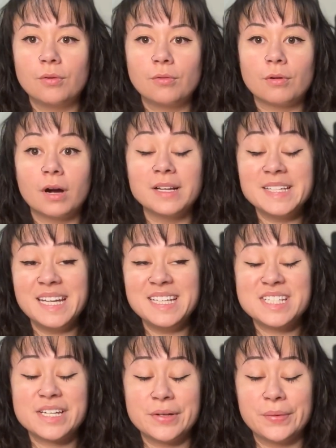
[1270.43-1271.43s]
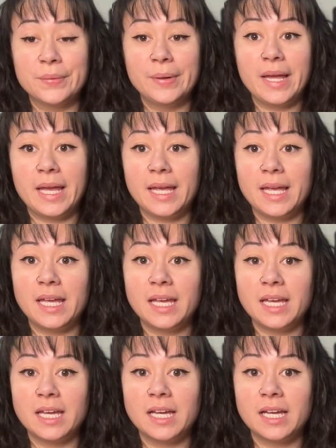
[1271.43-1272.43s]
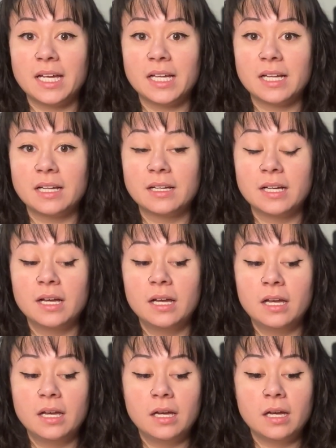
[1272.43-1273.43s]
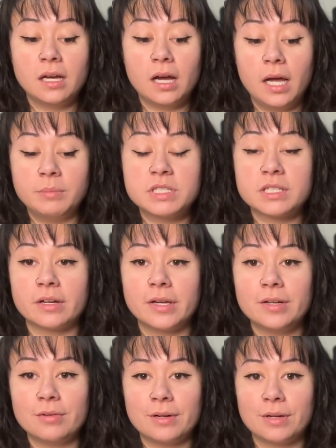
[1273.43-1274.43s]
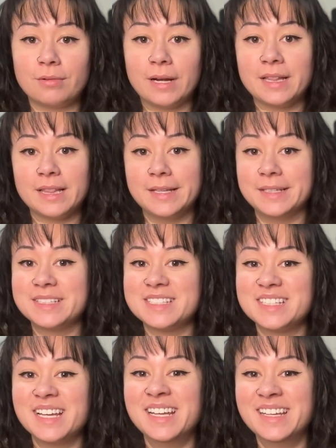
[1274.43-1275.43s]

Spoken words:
We're on day 2, and I'm starting to regret this.